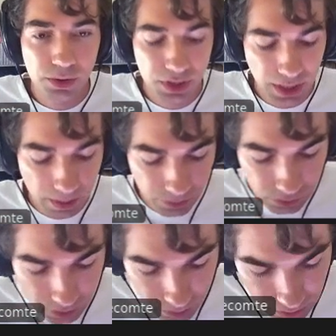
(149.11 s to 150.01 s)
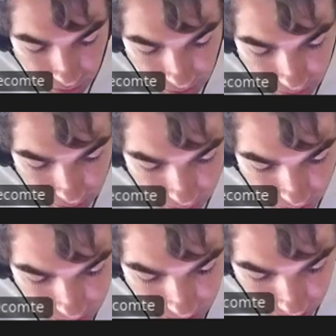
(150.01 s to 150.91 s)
through gm. So we're going to look at this quantity,